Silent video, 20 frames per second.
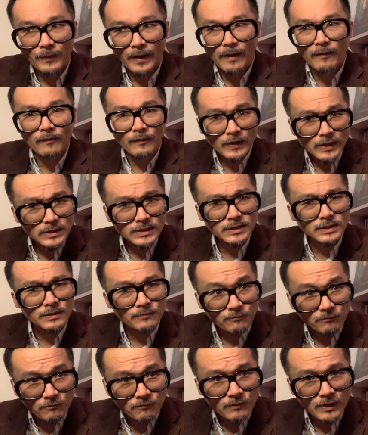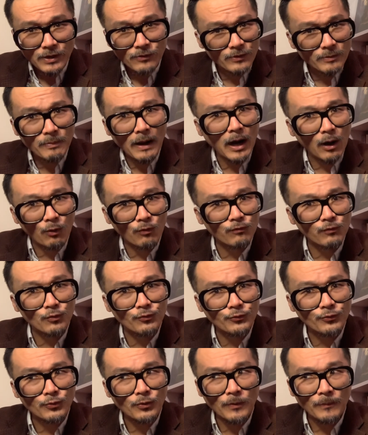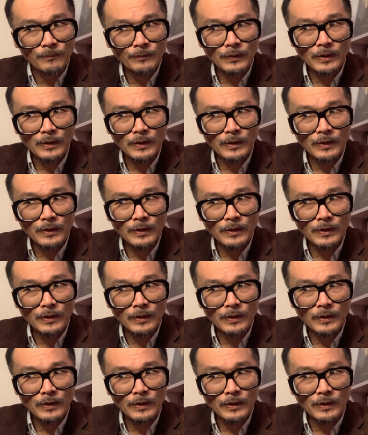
And this is a very powerful tool.